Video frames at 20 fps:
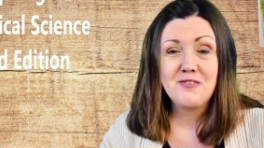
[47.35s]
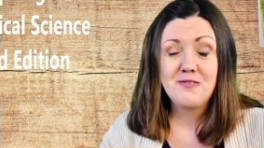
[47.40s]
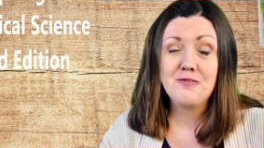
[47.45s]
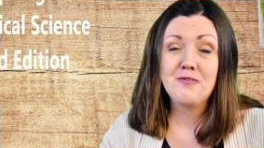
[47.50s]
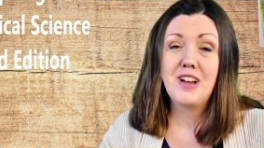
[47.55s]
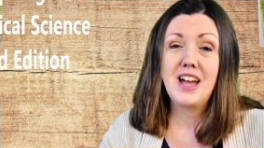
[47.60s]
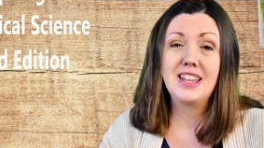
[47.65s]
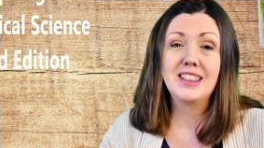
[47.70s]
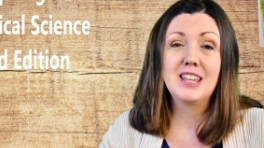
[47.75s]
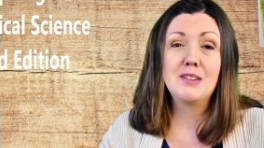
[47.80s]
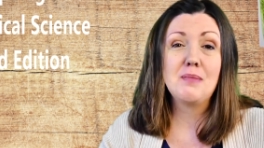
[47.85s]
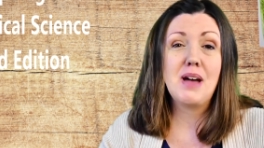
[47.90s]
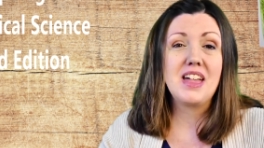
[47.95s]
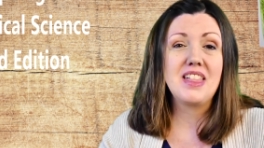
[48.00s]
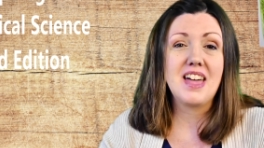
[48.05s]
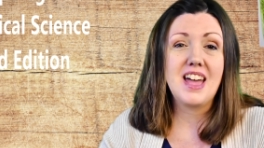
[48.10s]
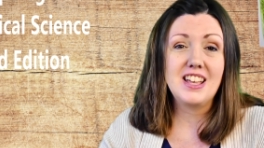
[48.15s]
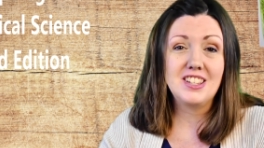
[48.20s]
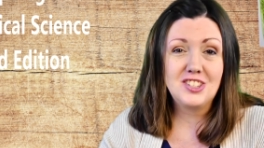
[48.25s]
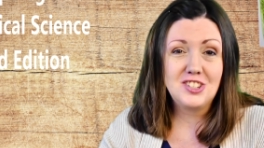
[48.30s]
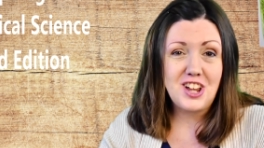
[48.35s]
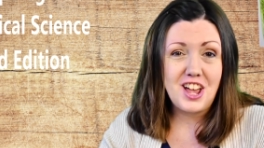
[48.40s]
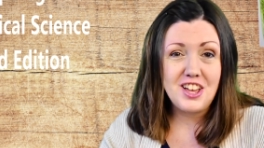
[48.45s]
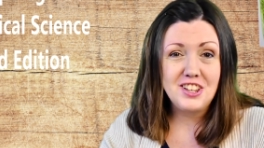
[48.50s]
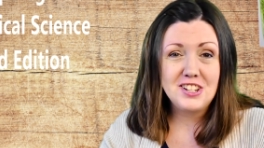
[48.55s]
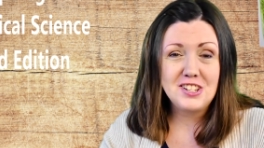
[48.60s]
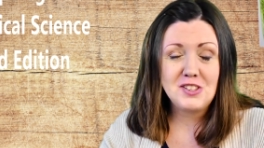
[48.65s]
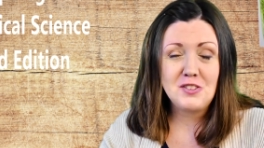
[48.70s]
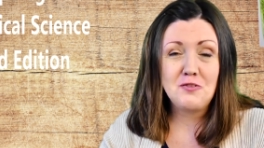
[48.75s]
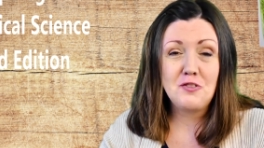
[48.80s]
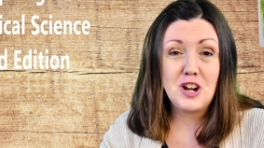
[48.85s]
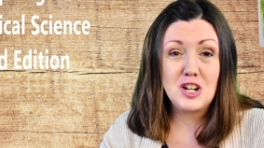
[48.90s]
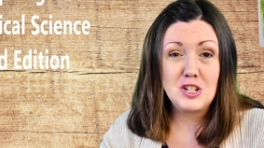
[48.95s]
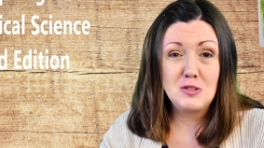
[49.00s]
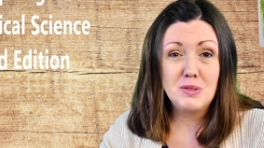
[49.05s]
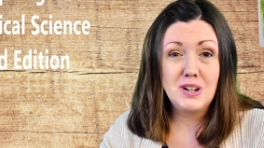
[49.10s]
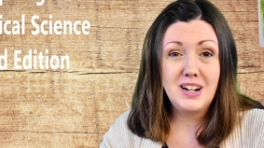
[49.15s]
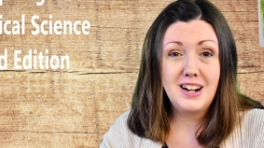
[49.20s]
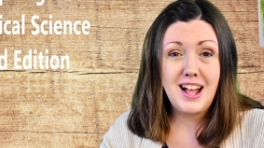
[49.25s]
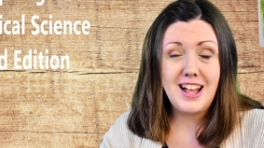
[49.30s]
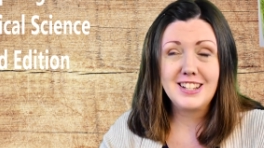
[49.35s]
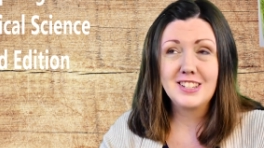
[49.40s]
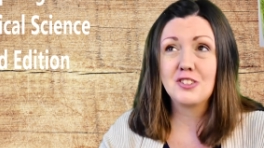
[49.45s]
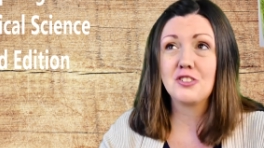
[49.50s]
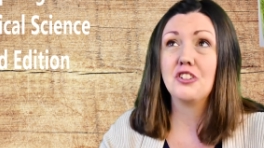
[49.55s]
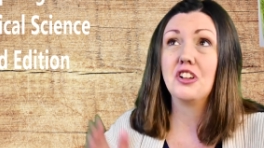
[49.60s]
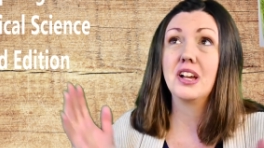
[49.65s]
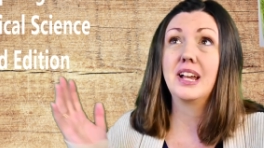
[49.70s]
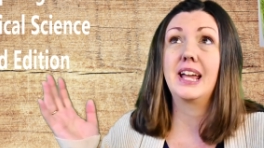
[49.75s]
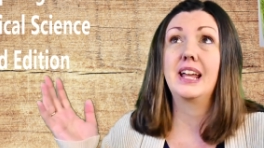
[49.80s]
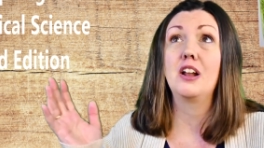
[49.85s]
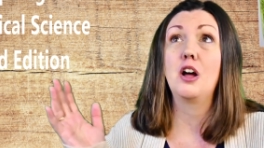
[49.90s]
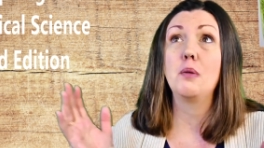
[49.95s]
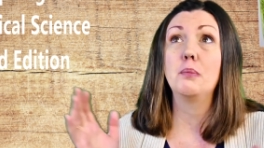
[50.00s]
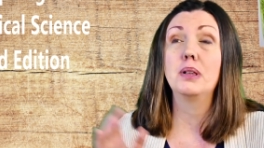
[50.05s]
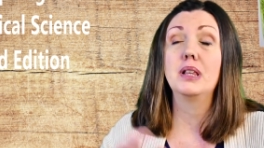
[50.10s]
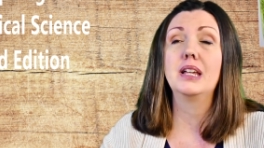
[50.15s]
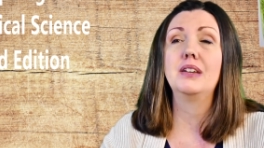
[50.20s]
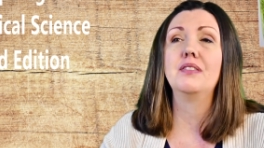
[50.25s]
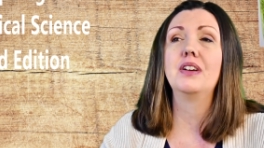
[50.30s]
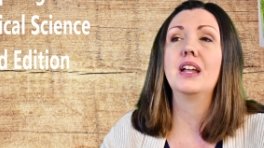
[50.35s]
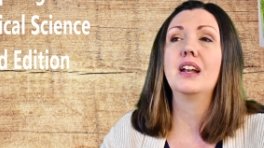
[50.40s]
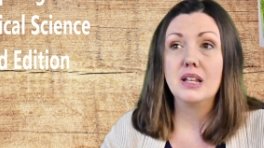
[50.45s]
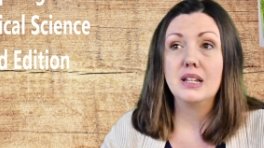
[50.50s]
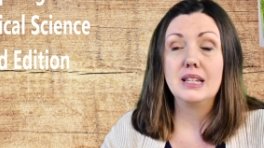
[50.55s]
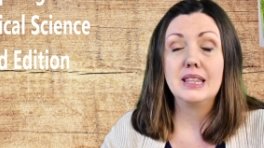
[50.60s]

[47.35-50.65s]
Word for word: finally my last child is a freshman in high school. I cannot believe it.